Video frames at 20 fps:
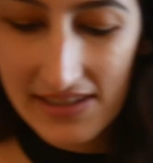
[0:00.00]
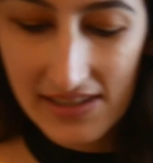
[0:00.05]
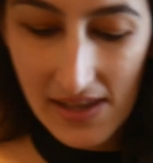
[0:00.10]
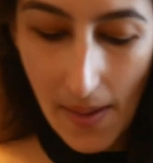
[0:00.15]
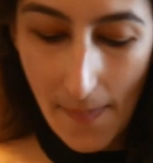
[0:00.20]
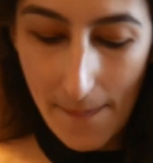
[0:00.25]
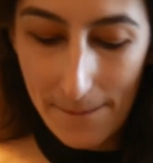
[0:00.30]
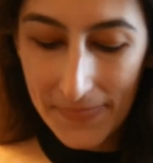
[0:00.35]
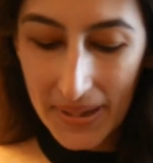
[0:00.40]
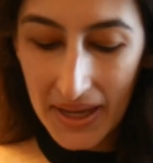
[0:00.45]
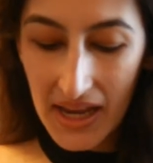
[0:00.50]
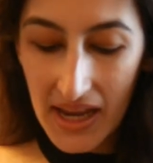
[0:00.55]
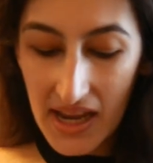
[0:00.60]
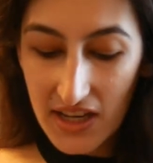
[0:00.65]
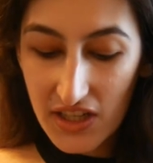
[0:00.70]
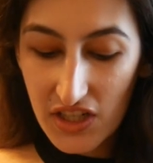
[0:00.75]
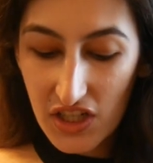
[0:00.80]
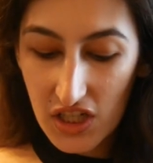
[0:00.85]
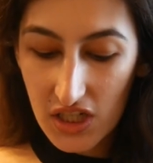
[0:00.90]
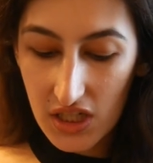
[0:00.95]
a
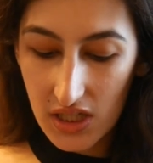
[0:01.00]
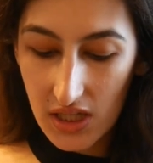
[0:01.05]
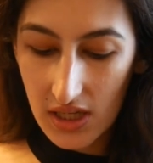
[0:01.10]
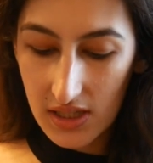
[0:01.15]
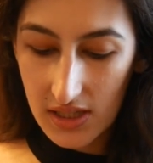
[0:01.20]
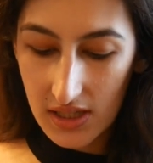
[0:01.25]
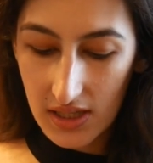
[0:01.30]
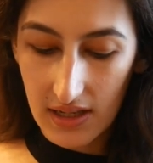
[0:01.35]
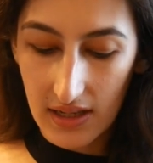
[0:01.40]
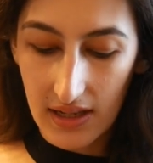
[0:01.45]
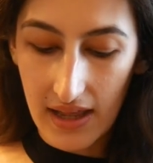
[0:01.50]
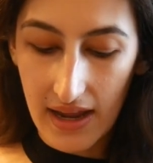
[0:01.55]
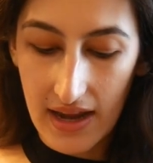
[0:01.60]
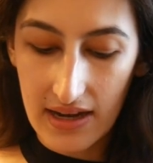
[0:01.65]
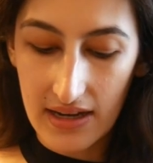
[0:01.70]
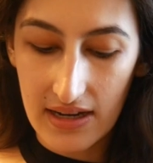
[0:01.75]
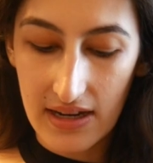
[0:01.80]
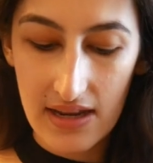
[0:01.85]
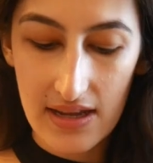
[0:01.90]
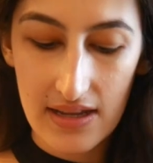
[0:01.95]
peach season,
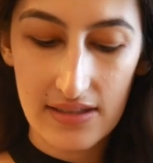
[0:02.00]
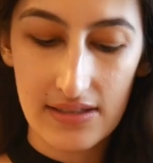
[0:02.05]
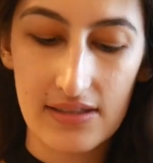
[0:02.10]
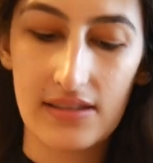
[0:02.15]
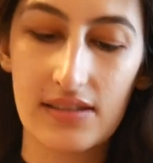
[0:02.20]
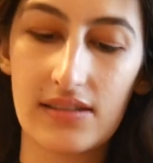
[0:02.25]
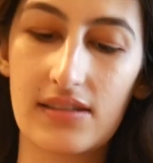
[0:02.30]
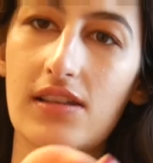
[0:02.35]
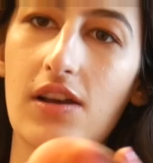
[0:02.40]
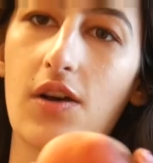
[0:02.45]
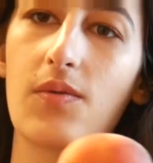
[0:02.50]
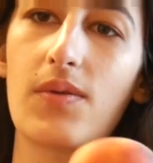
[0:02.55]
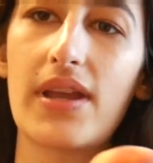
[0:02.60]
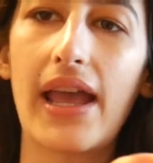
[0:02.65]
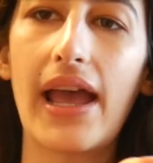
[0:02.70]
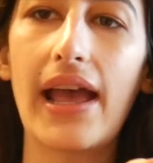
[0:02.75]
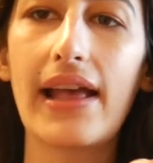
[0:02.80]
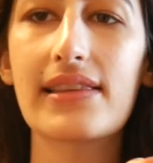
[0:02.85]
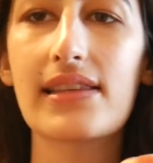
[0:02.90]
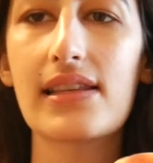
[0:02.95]
ladies. So we
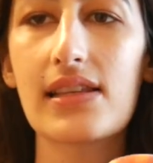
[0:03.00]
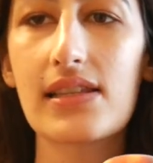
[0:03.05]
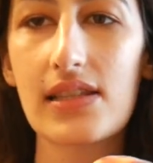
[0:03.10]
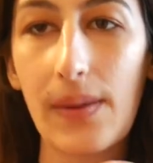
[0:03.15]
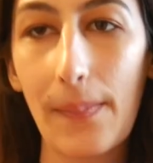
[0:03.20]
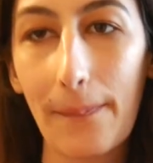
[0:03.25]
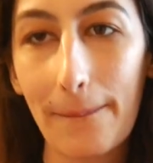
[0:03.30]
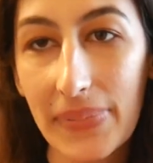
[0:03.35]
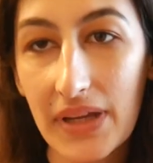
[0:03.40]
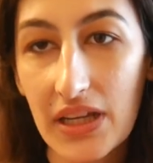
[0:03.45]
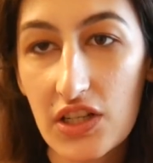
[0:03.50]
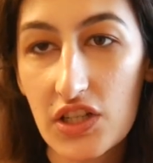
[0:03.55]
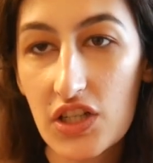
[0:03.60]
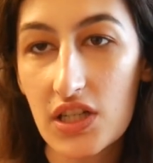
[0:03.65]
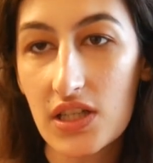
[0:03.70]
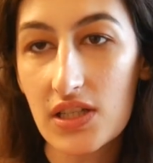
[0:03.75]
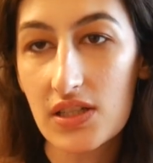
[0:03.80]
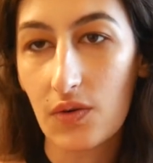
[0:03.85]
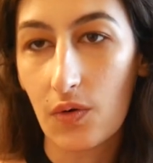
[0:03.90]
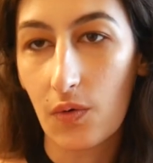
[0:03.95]
got some
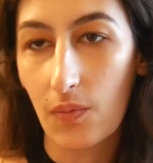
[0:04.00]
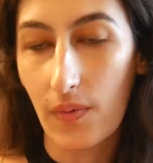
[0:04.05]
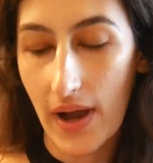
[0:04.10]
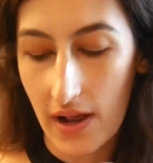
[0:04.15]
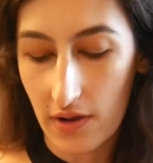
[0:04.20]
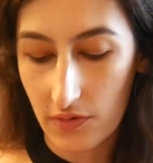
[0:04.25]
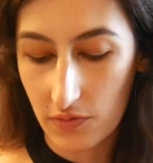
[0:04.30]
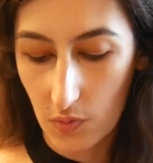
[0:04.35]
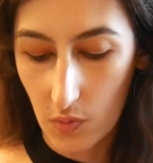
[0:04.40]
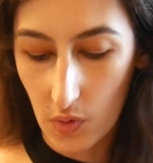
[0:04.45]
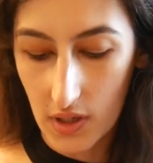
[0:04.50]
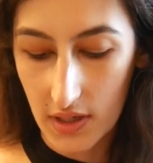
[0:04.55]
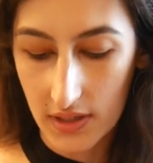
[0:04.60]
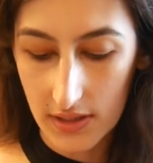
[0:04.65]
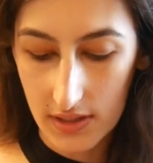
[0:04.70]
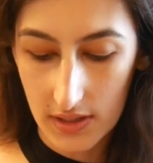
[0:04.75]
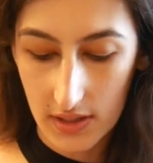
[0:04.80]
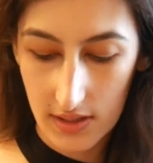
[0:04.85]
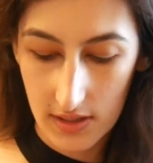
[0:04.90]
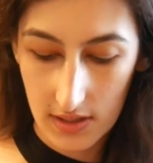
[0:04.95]
peaches, round
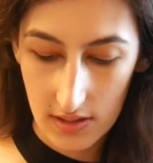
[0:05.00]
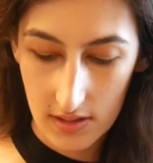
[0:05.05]
ones.